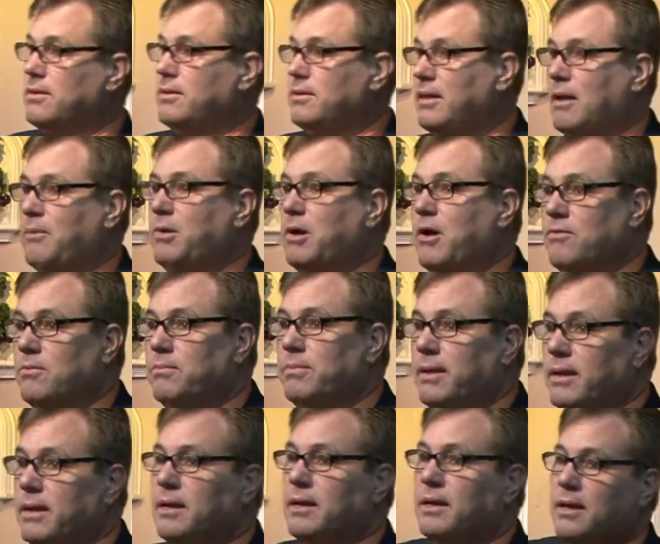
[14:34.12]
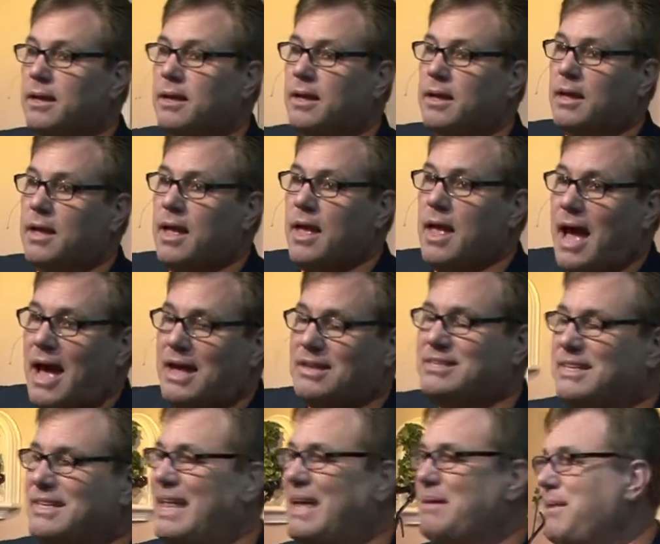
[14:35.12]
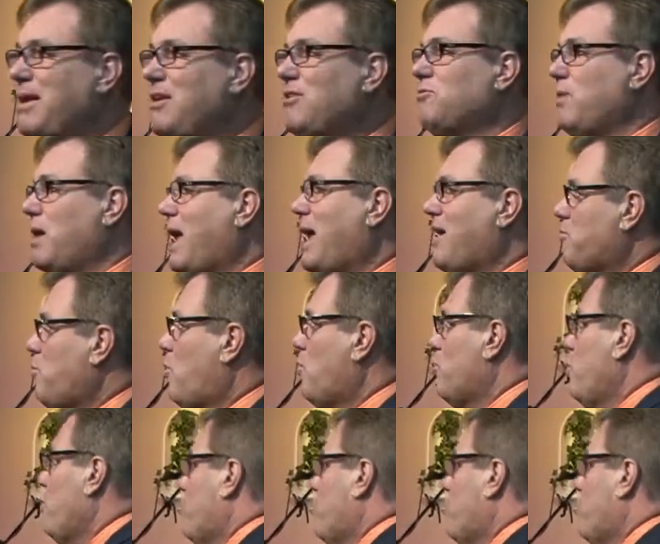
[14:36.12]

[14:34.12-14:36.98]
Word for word: That went over big. I said that means it has more to do